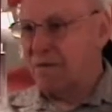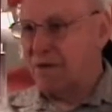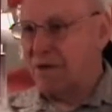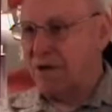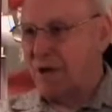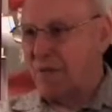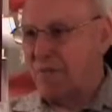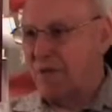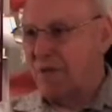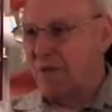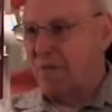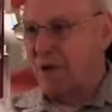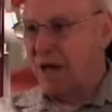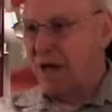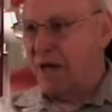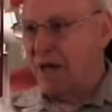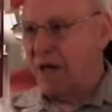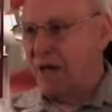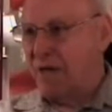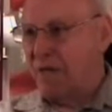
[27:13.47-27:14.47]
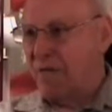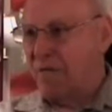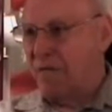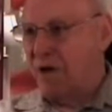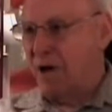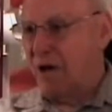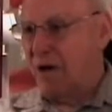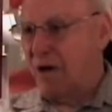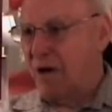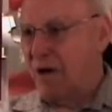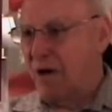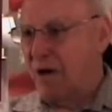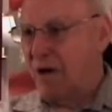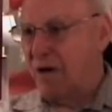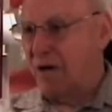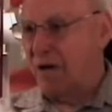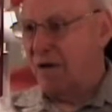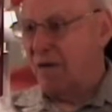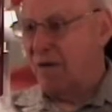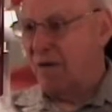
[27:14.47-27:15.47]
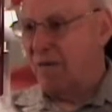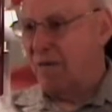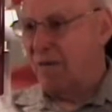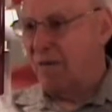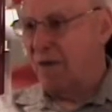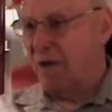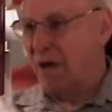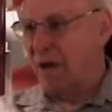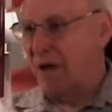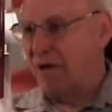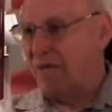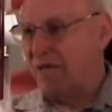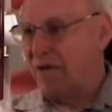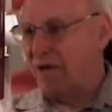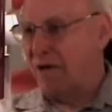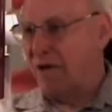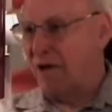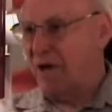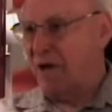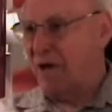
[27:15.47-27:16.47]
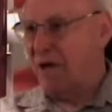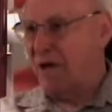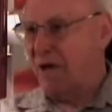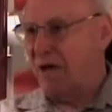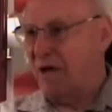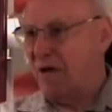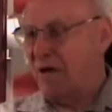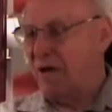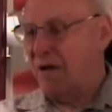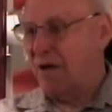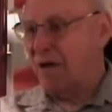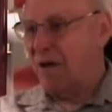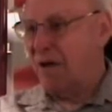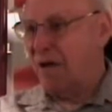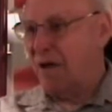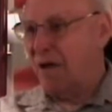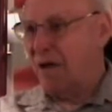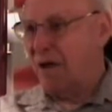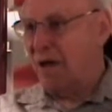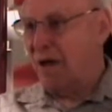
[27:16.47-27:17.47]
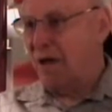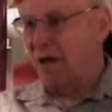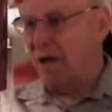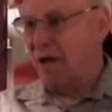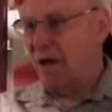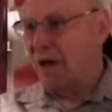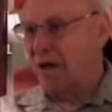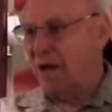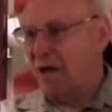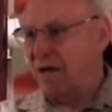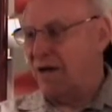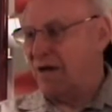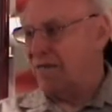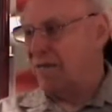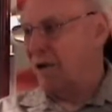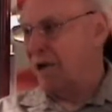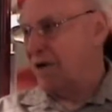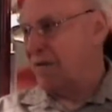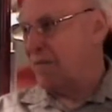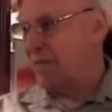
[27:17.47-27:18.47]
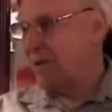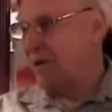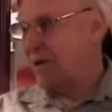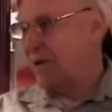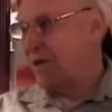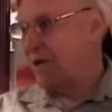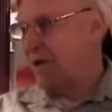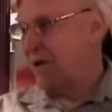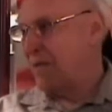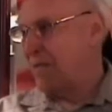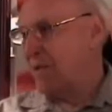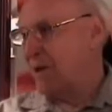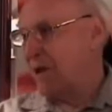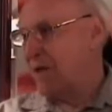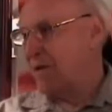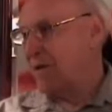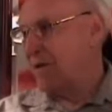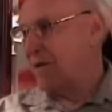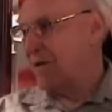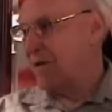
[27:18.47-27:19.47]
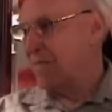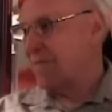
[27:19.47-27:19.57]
jumping back in the water after he had had his rest period up on the